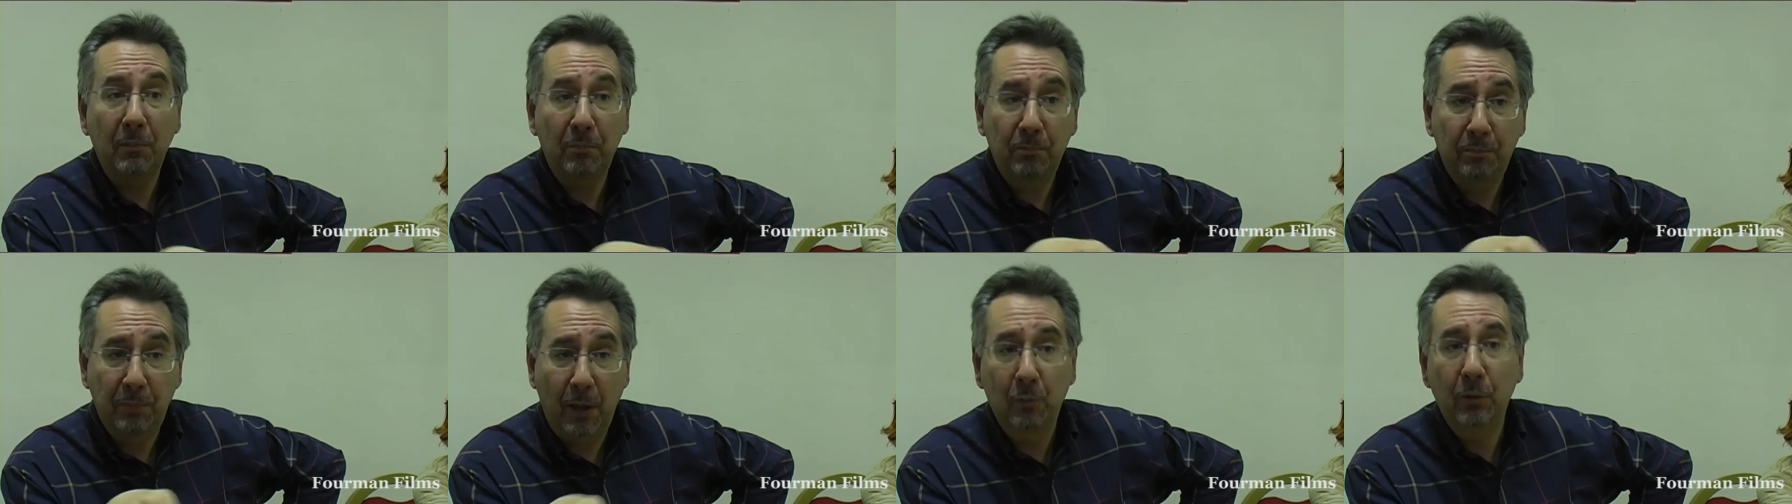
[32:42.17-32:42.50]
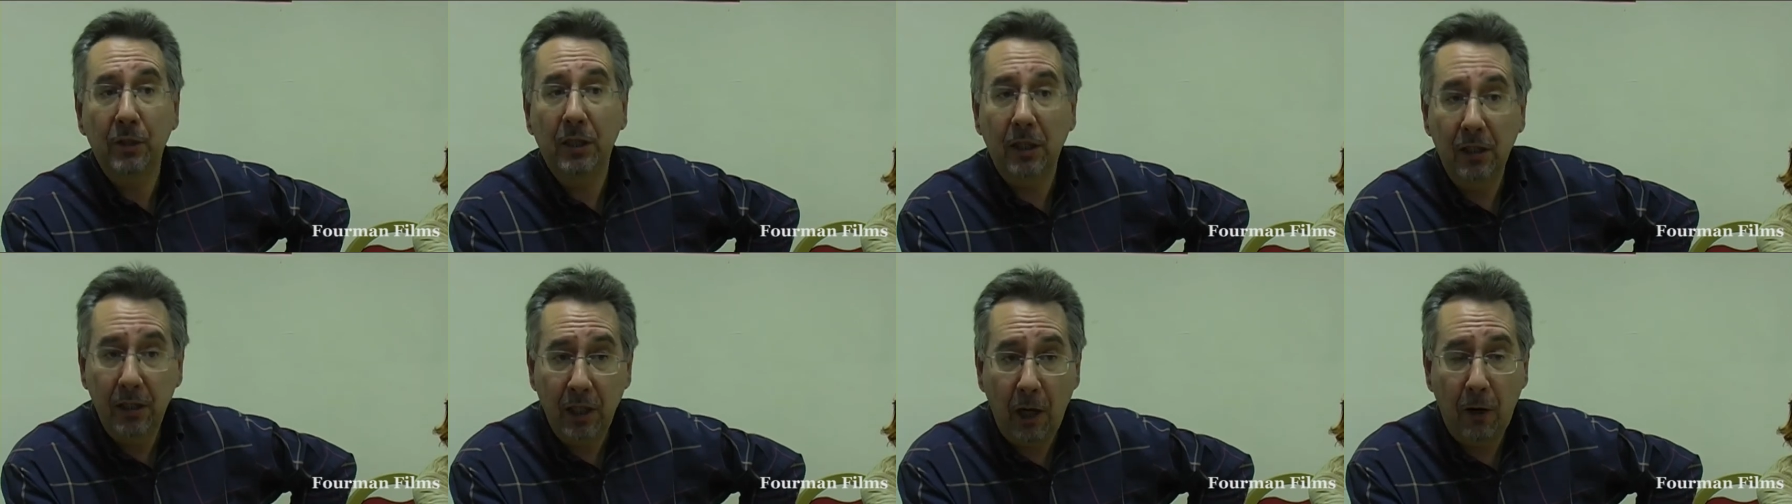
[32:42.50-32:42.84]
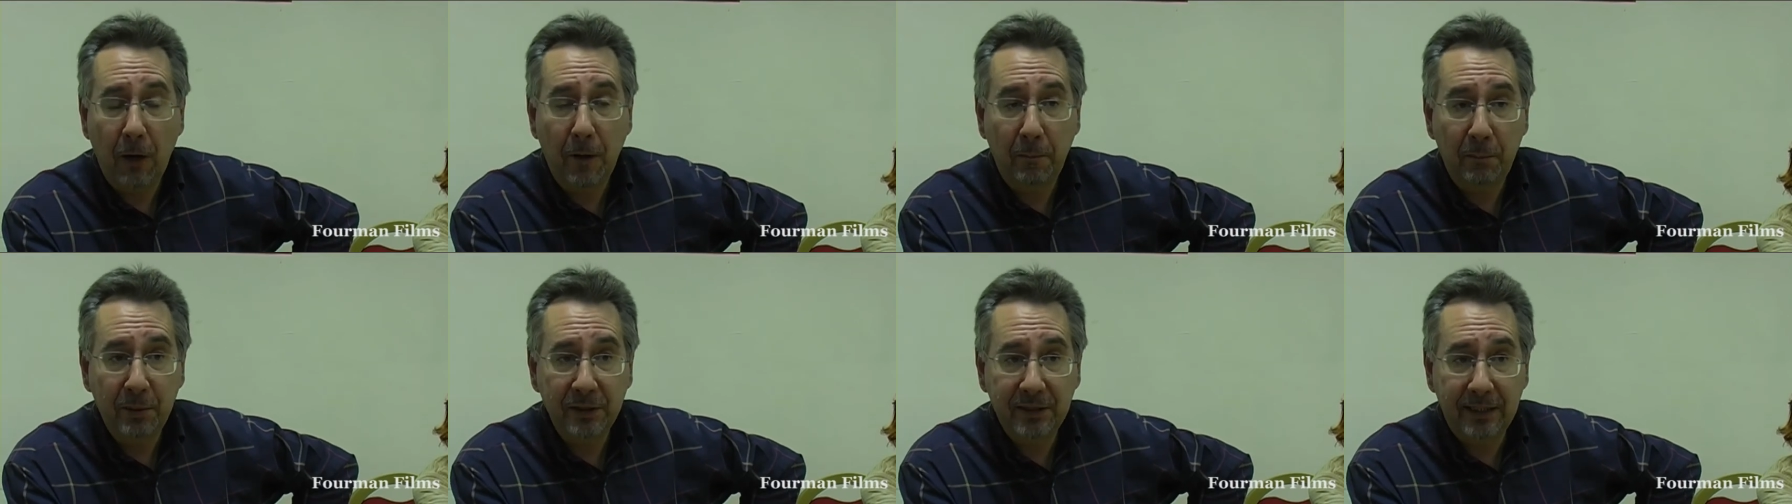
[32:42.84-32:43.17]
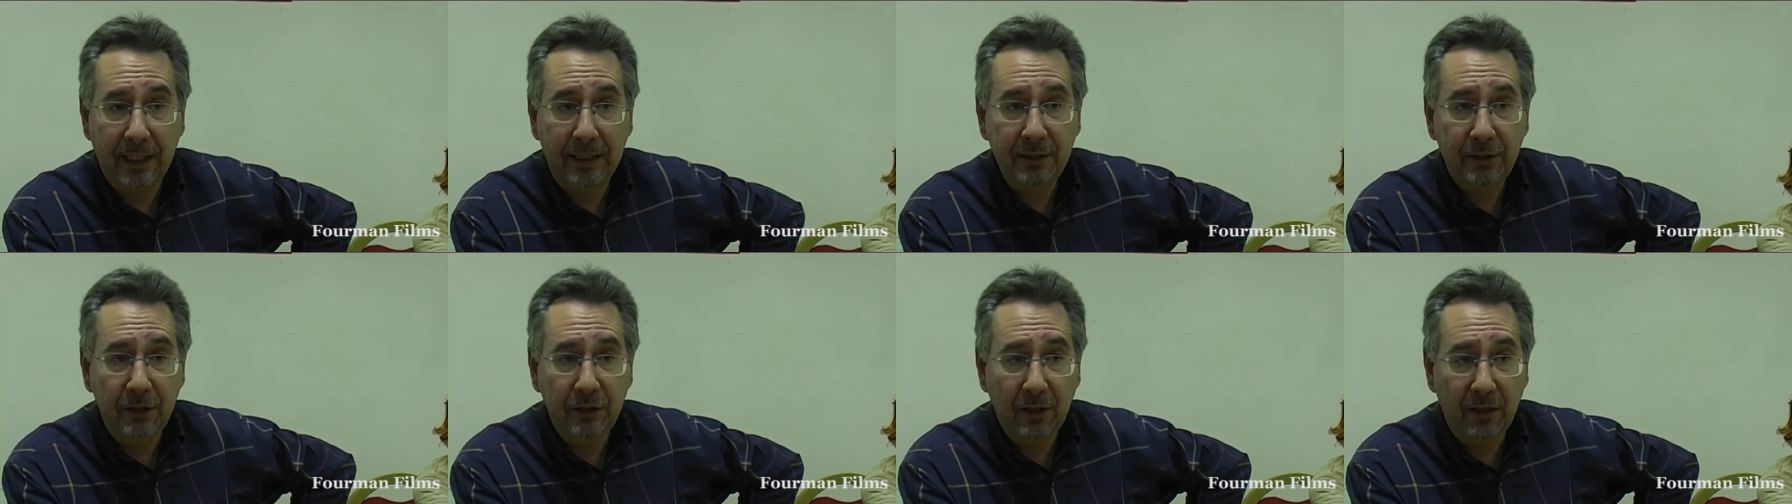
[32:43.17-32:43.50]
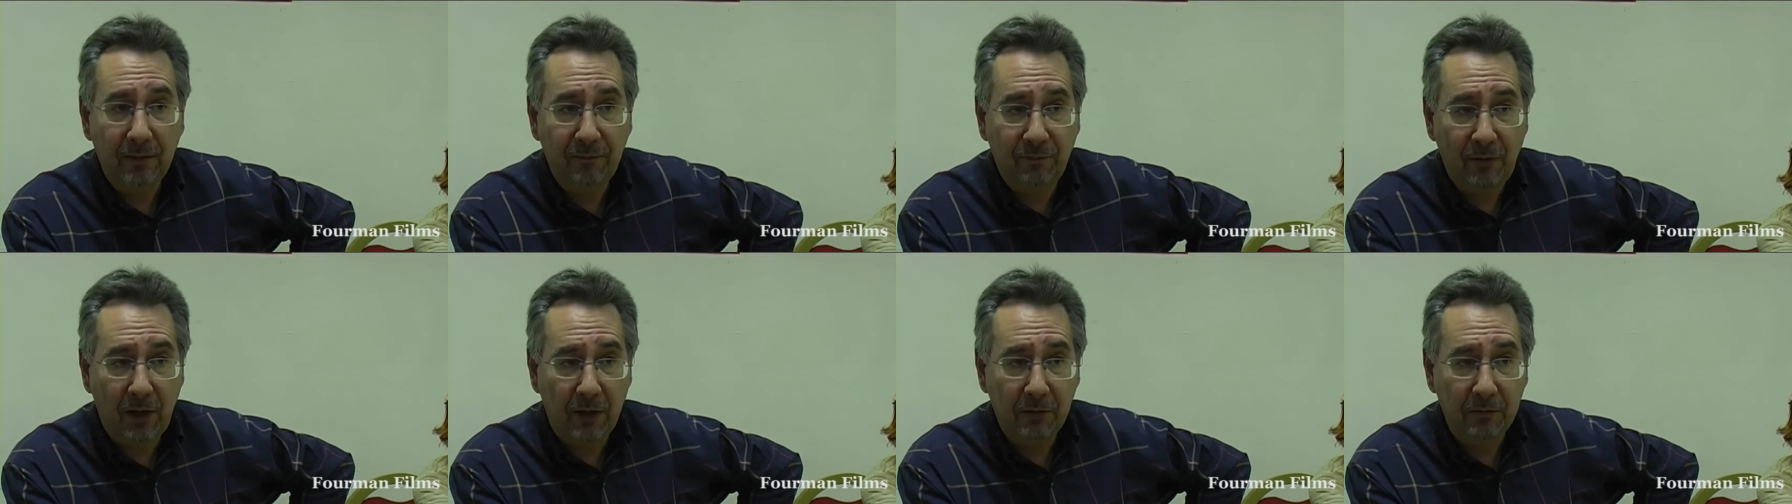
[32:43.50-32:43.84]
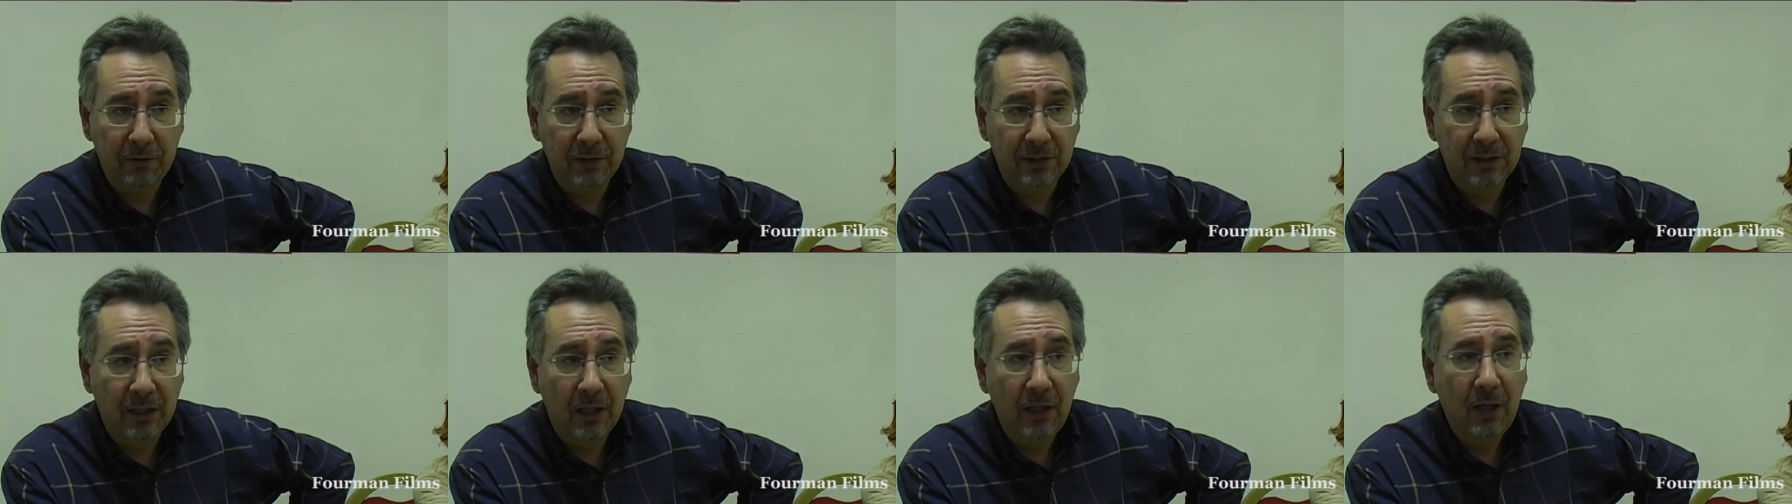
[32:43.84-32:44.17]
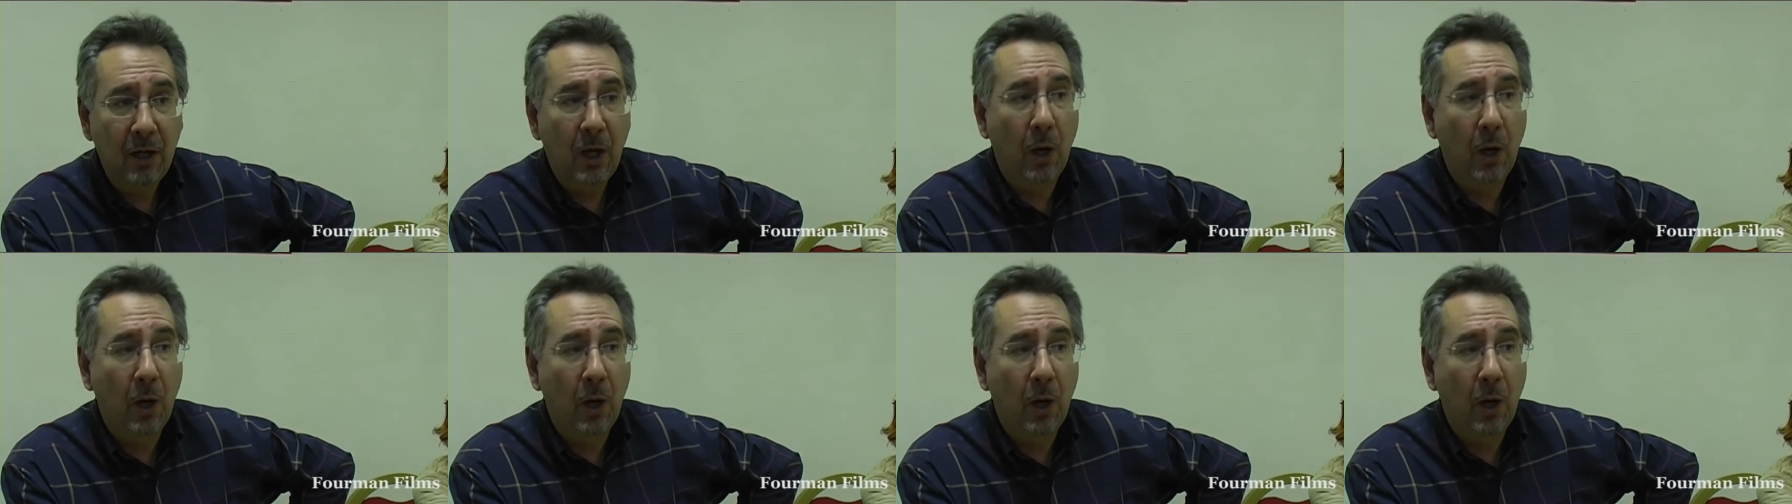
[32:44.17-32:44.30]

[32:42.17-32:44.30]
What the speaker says: but with a lower percentage of the votes.